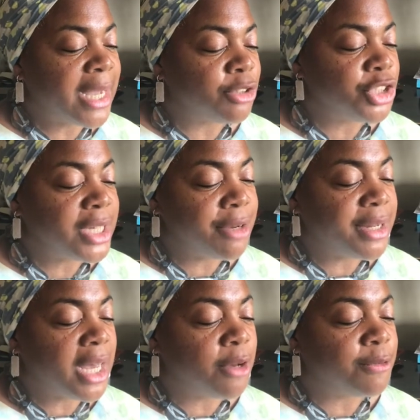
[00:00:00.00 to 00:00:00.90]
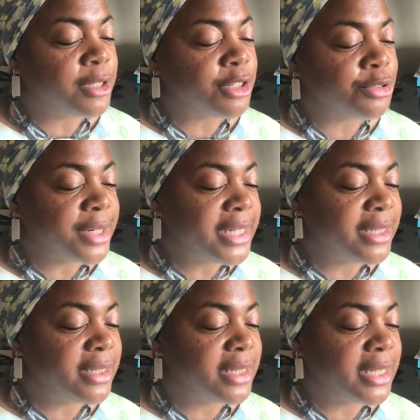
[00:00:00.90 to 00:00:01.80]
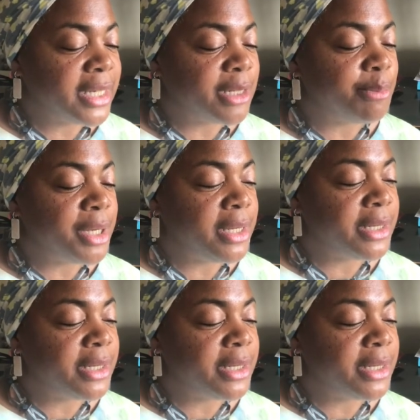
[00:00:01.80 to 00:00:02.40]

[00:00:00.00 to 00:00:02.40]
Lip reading: sharing how frustrating it is being